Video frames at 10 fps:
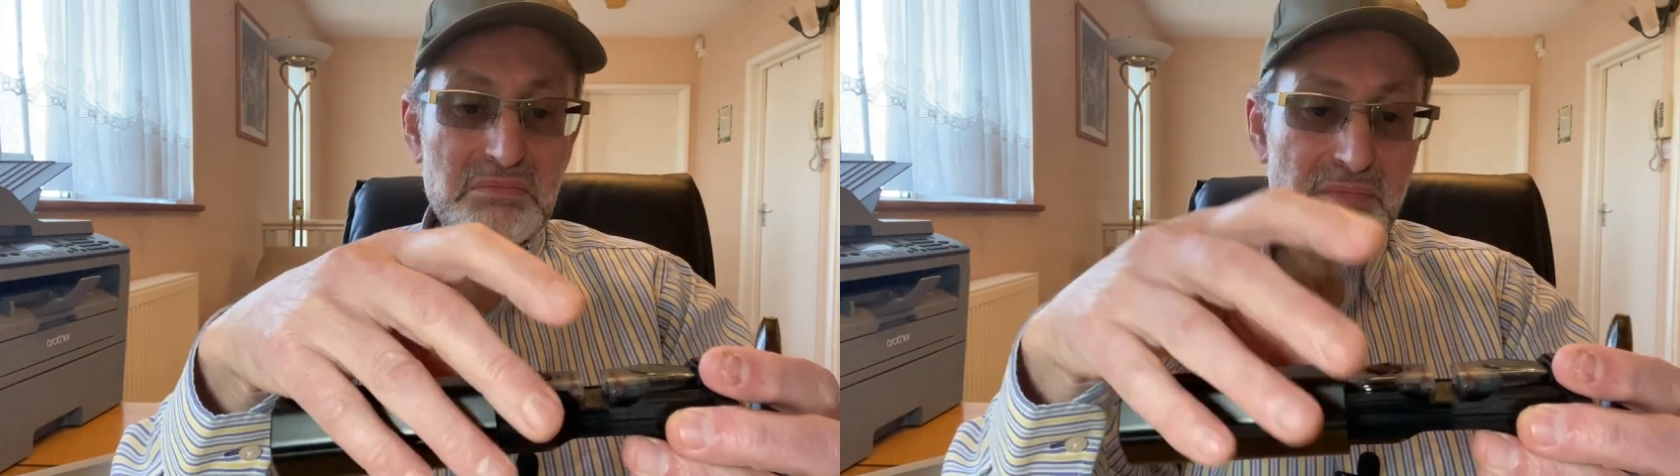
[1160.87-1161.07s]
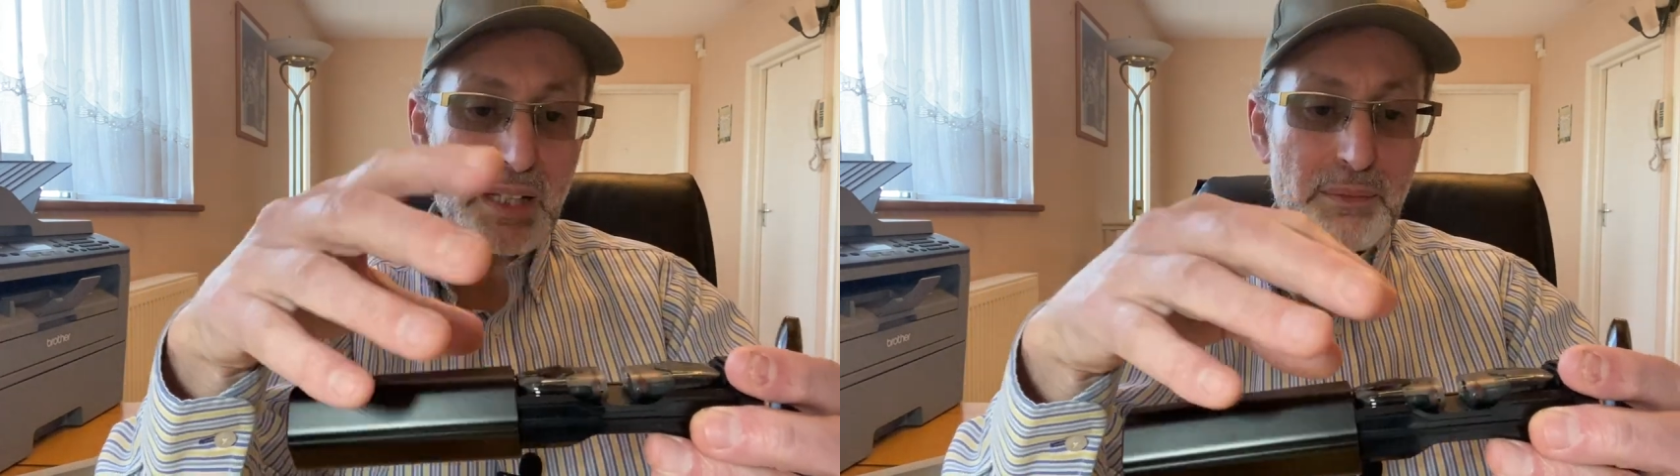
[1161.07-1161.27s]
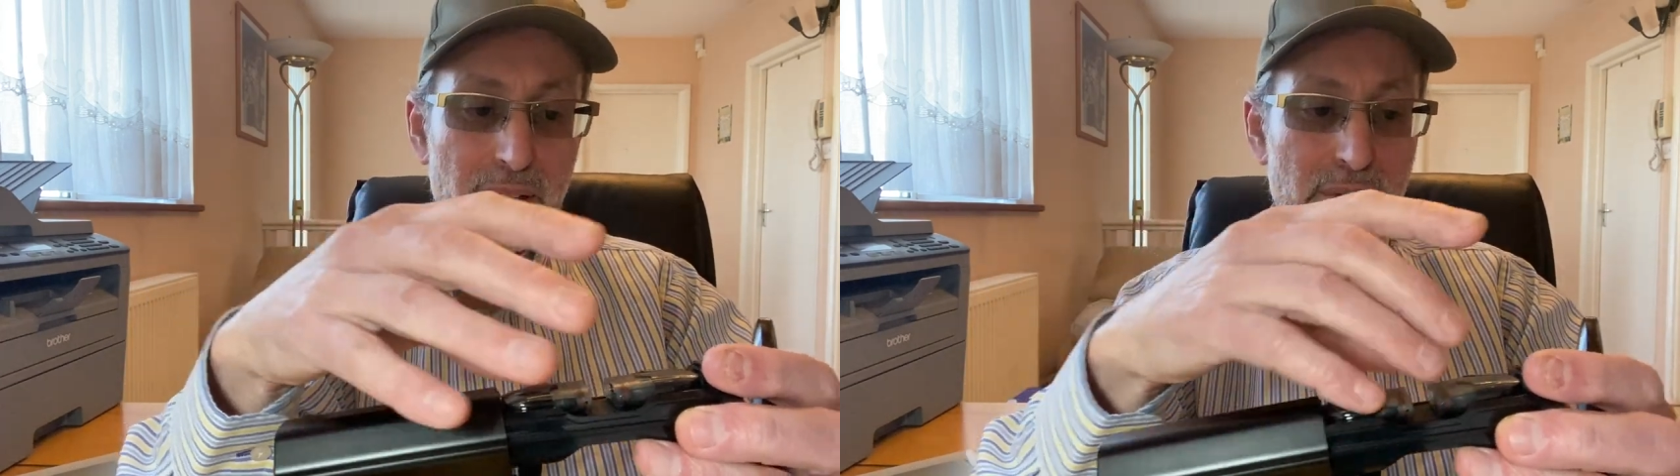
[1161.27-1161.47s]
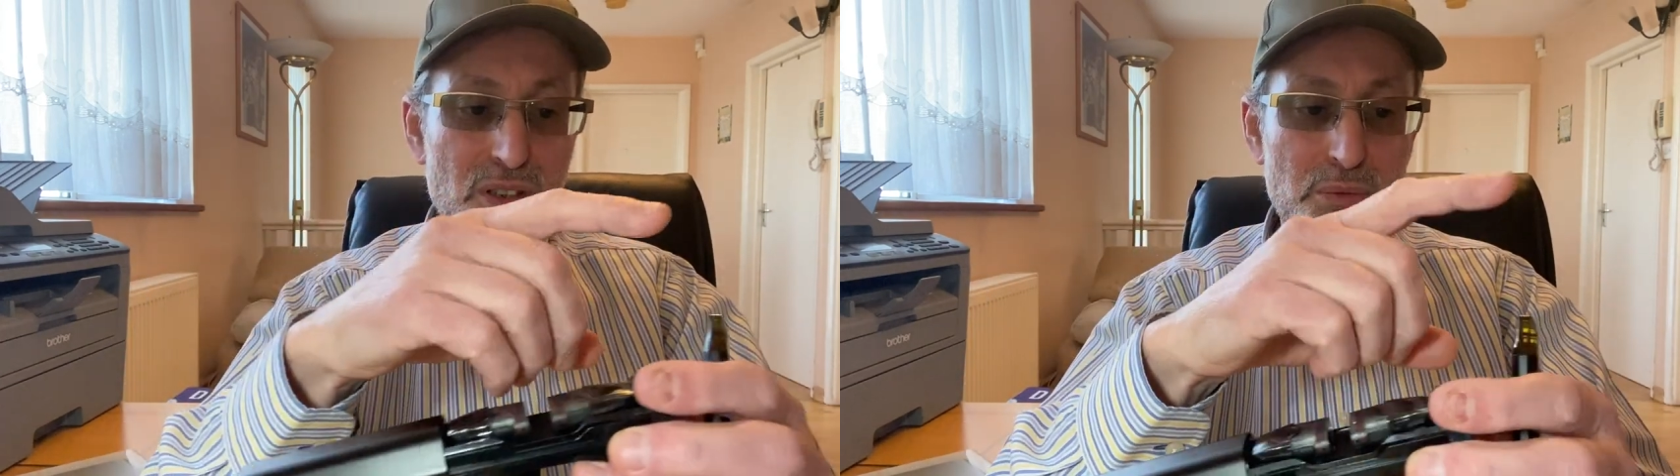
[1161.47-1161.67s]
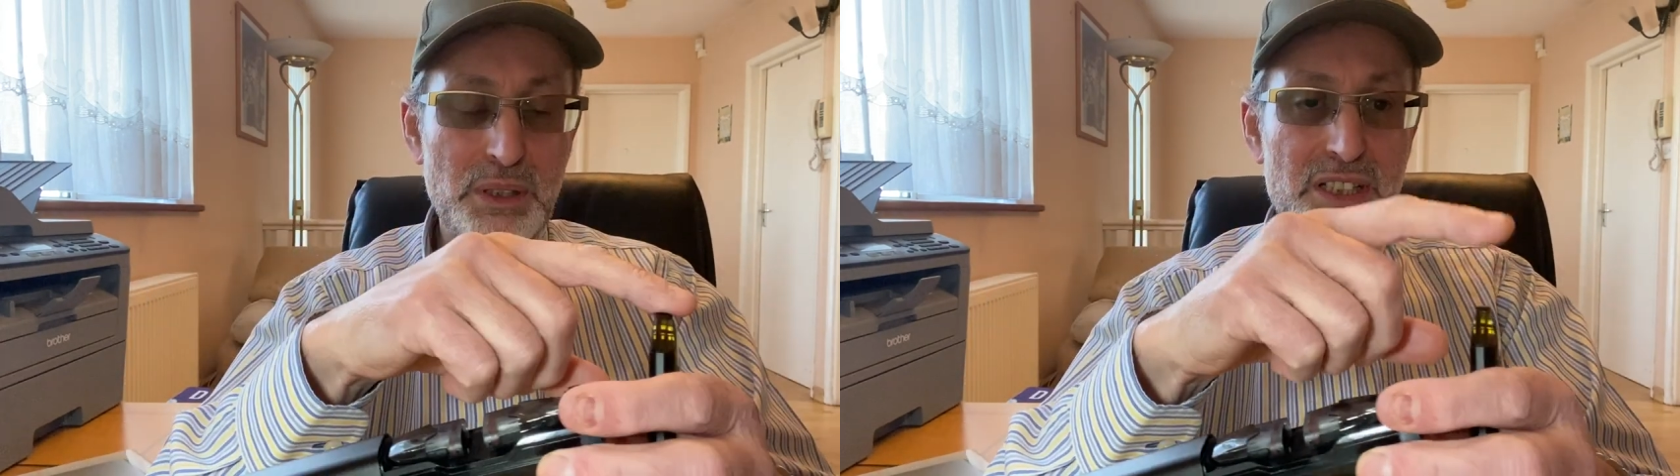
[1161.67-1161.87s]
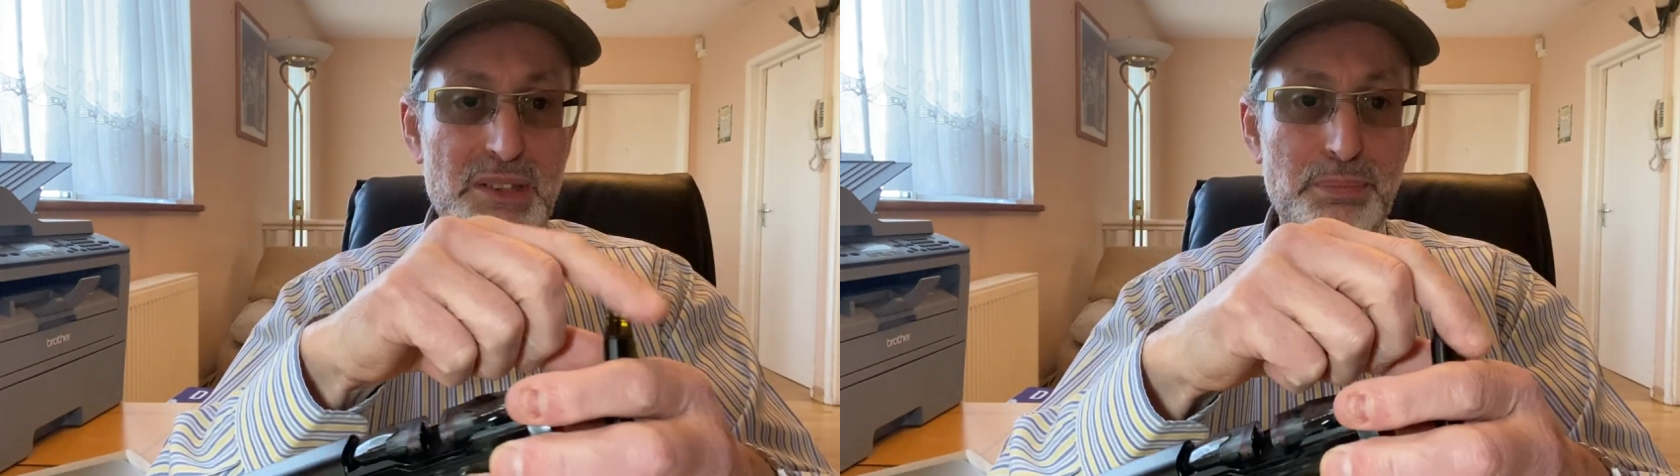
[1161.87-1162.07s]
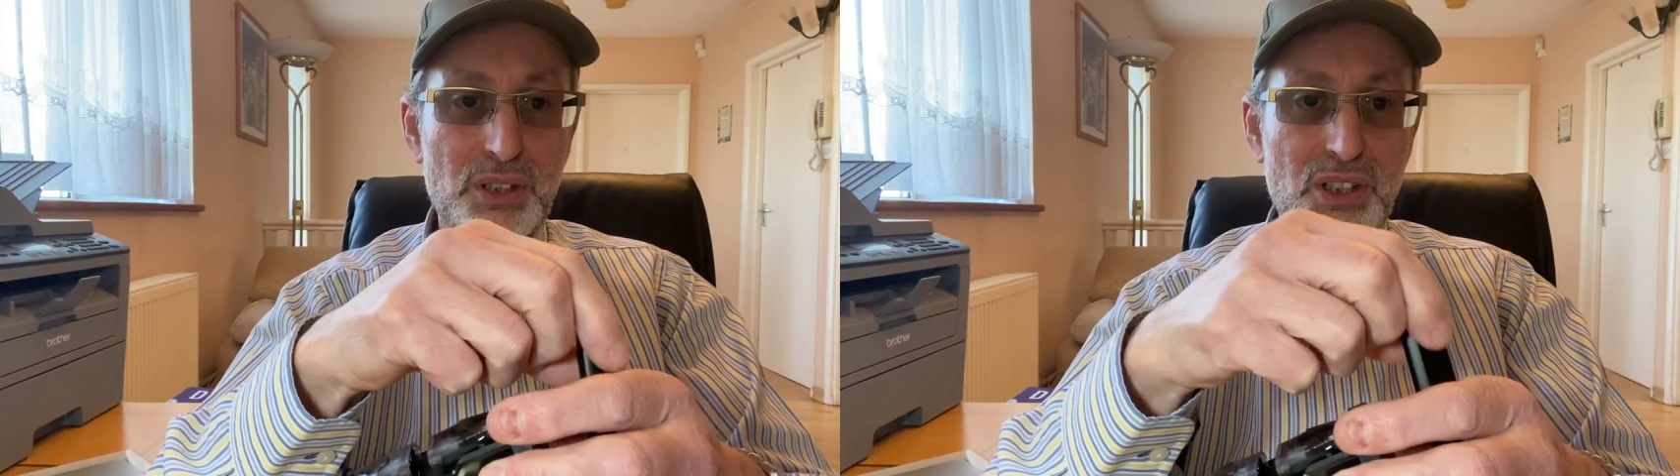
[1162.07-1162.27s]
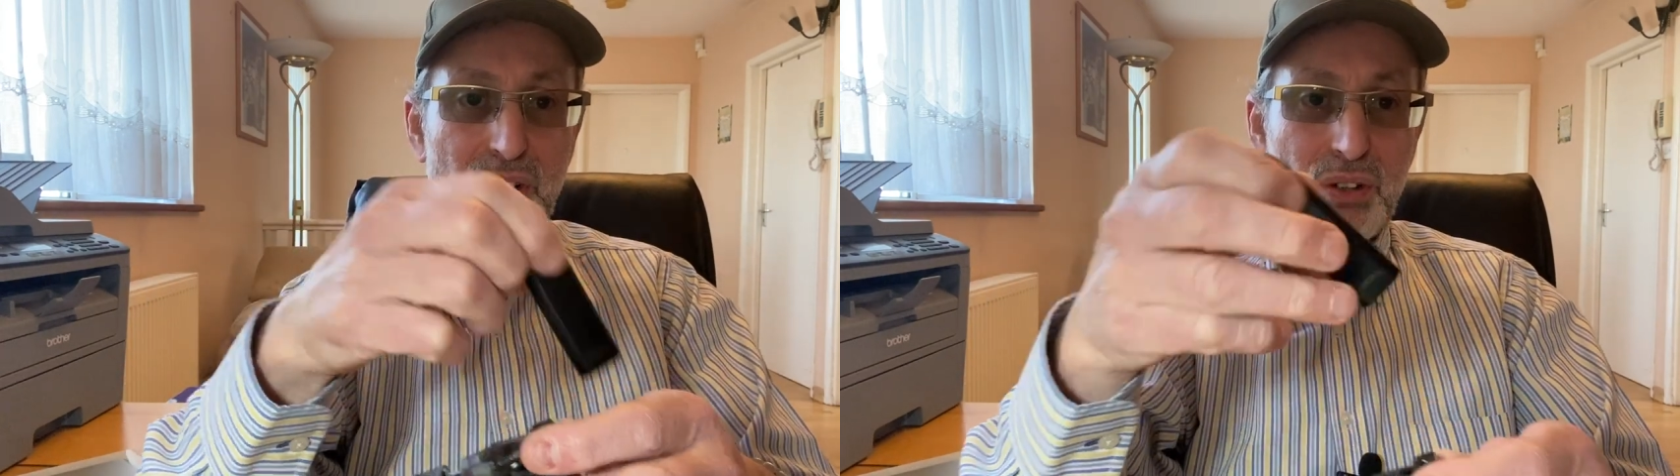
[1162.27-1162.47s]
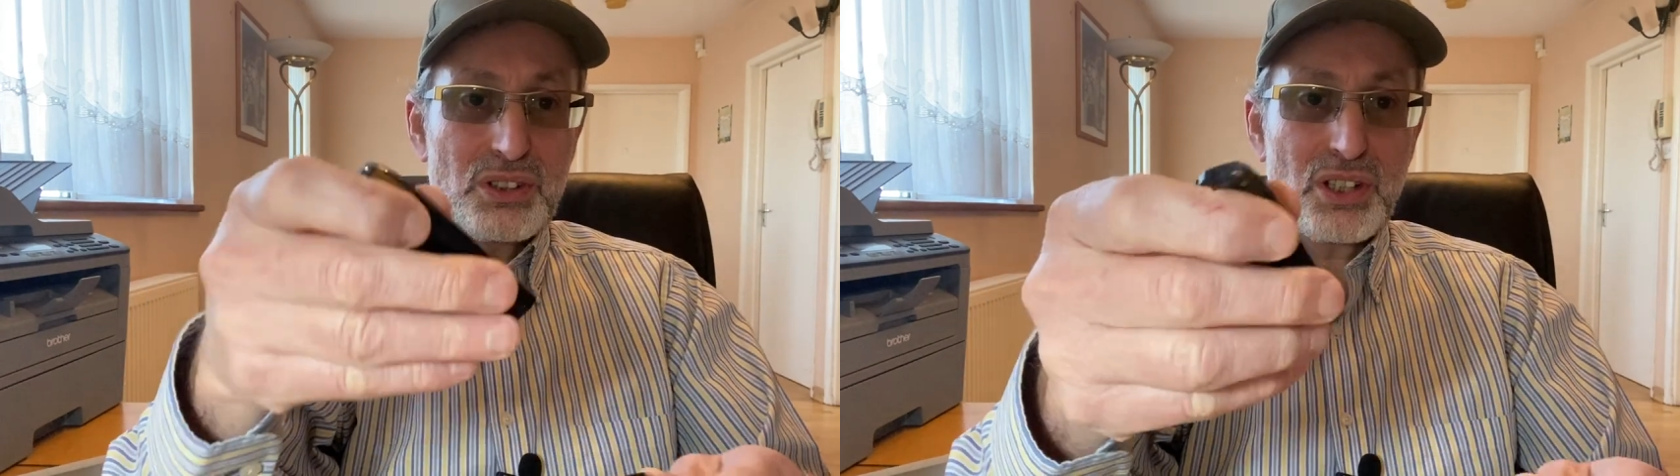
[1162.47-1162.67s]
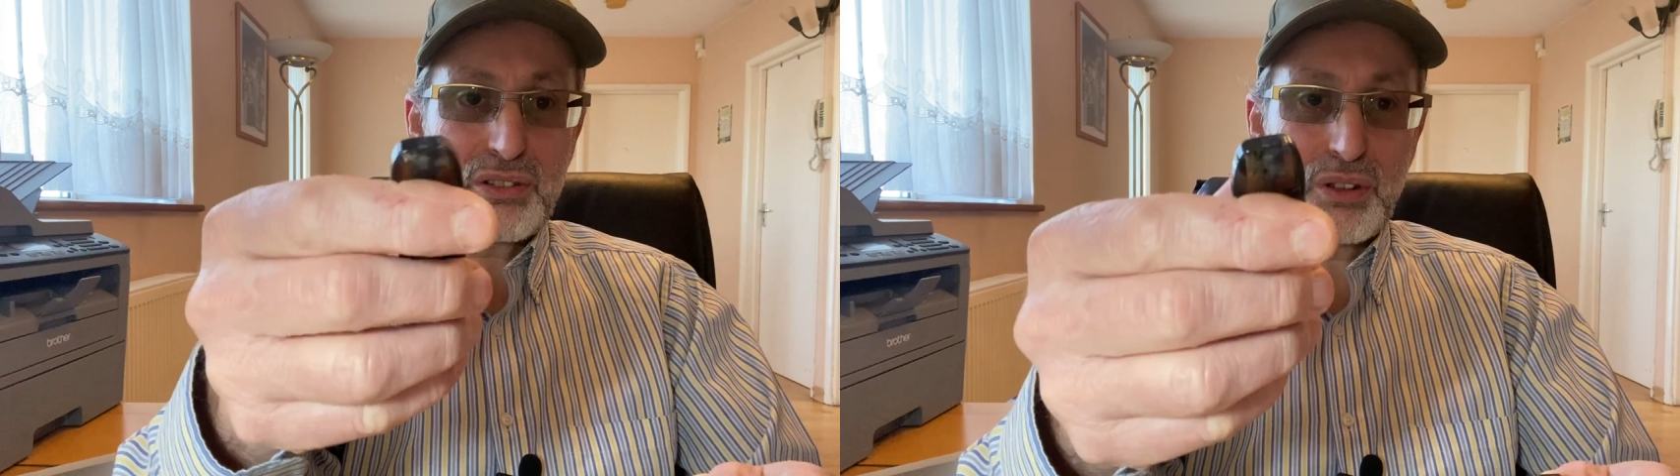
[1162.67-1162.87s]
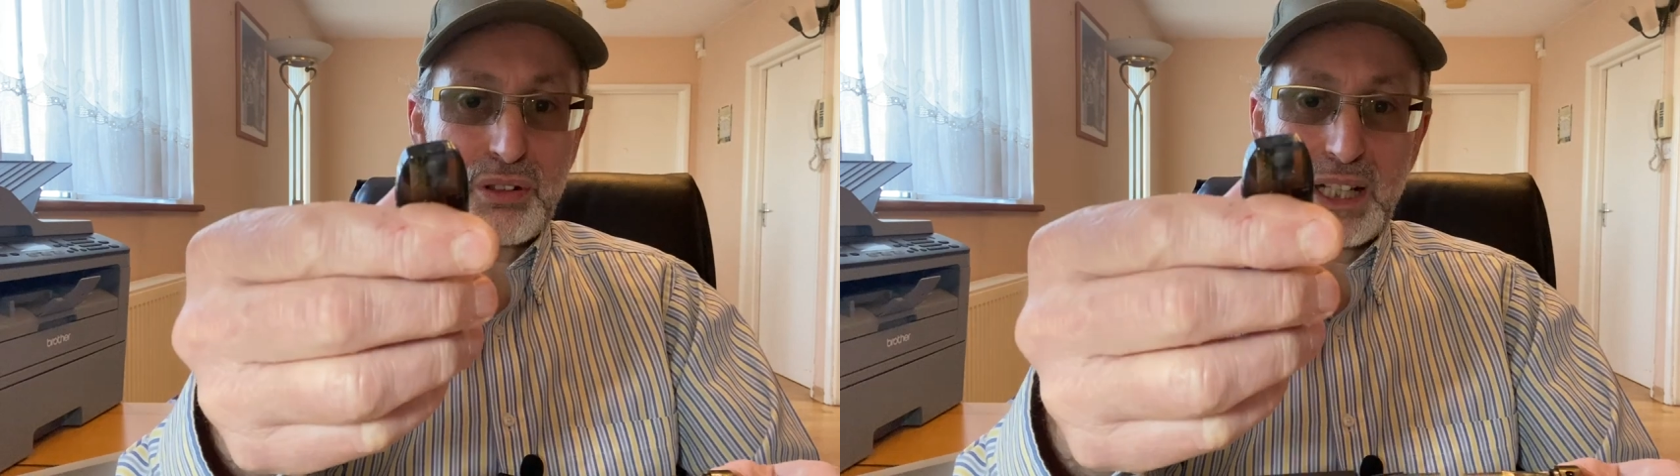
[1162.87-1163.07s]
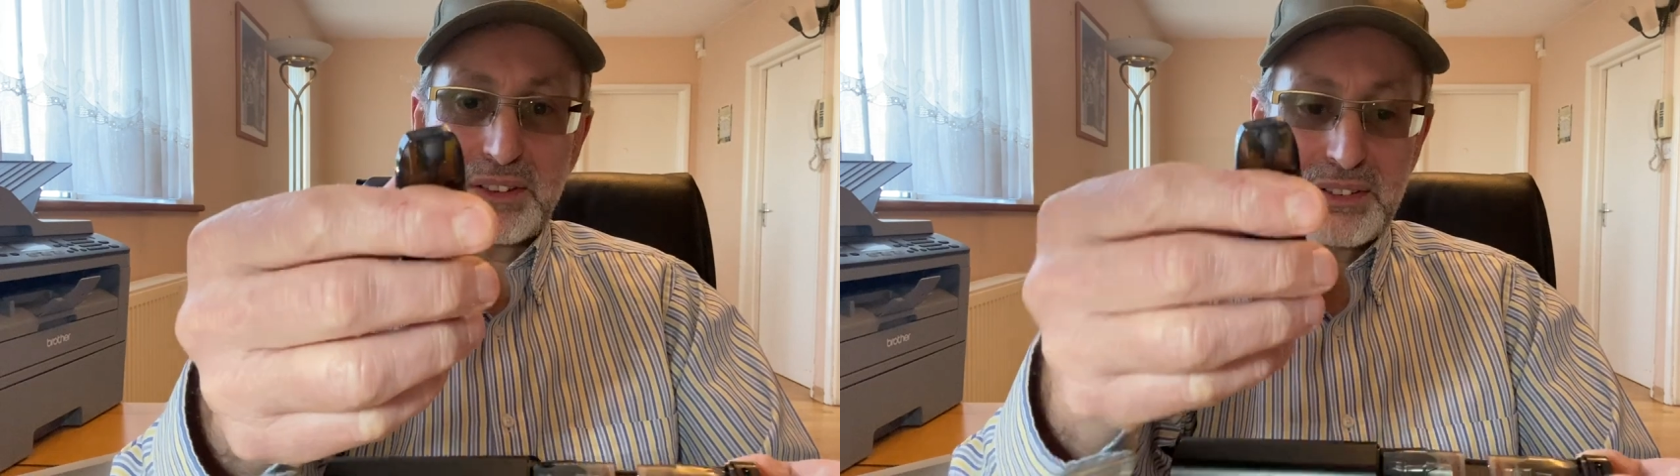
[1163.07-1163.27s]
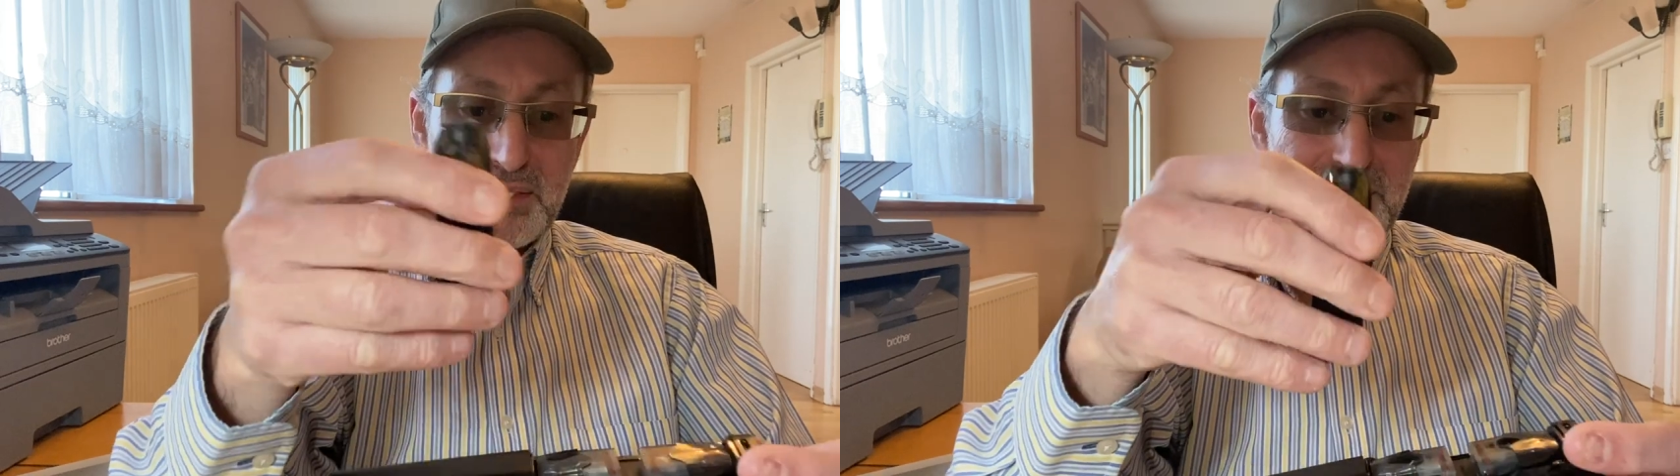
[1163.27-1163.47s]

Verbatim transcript: Maybe because when this pod goes, you throw it out.